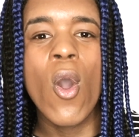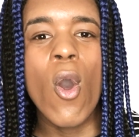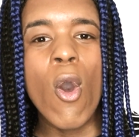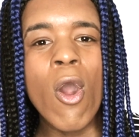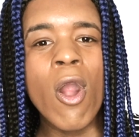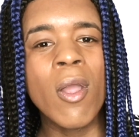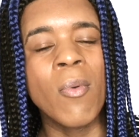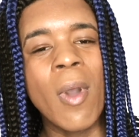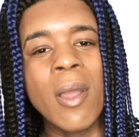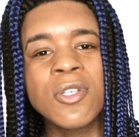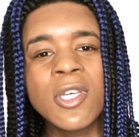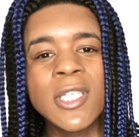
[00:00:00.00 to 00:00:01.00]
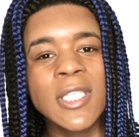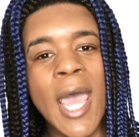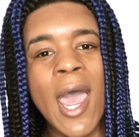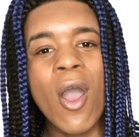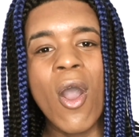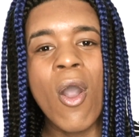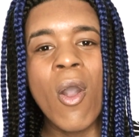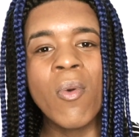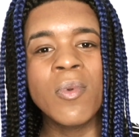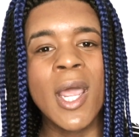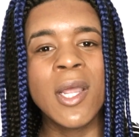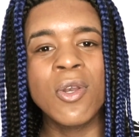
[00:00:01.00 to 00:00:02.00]
Or if I'm just at
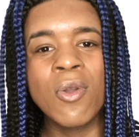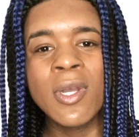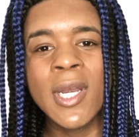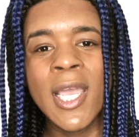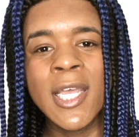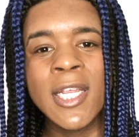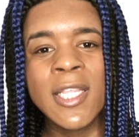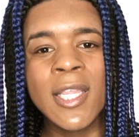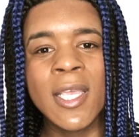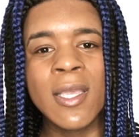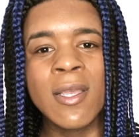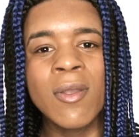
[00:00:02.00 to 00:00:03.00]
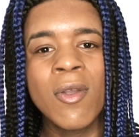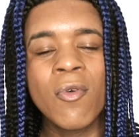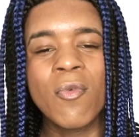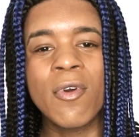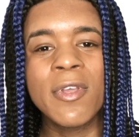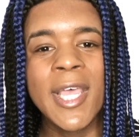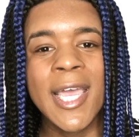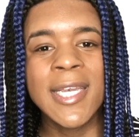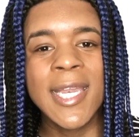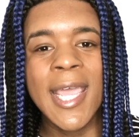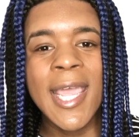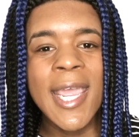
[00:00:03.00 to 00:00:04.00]
home not doing anything for
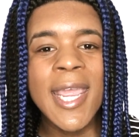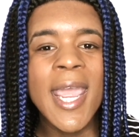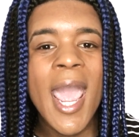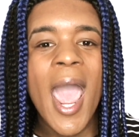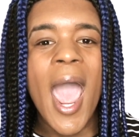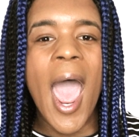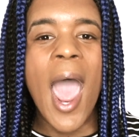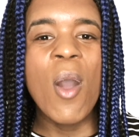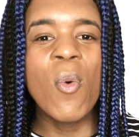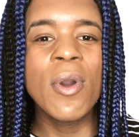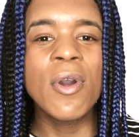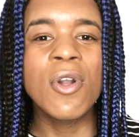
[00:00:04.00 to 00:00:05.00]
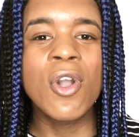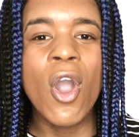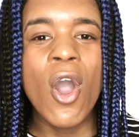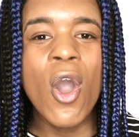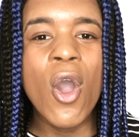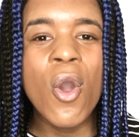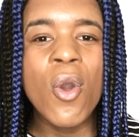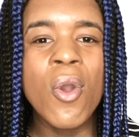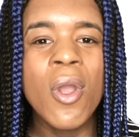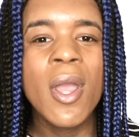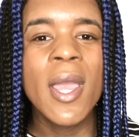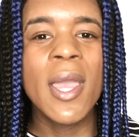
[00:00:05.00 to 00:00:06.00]
that day, I will
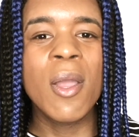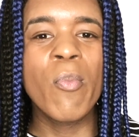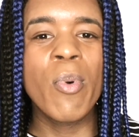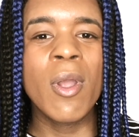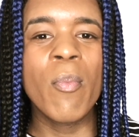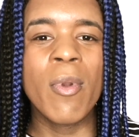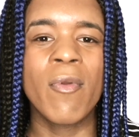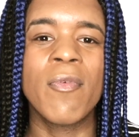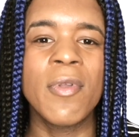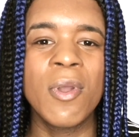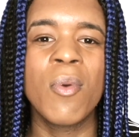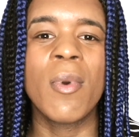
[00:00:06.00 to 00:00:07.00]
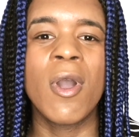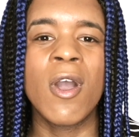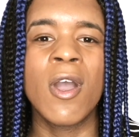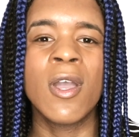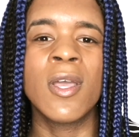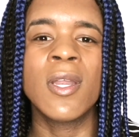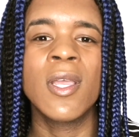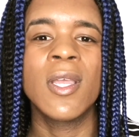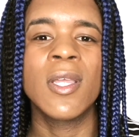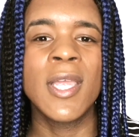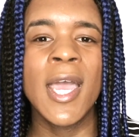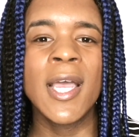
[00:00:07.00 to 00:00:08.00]
go and put perfume on.
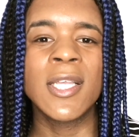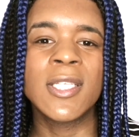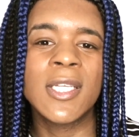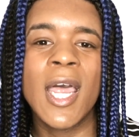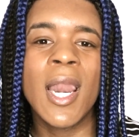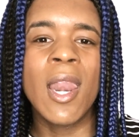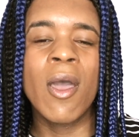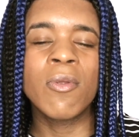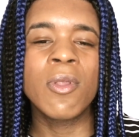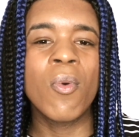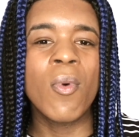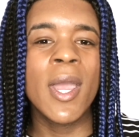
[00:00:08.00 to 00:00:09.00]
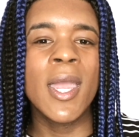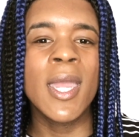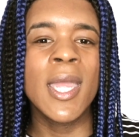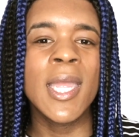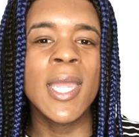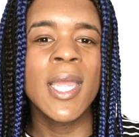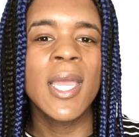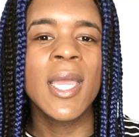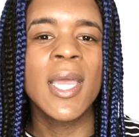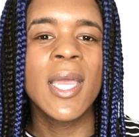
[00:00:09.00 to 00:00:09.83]
Yes, because I love the way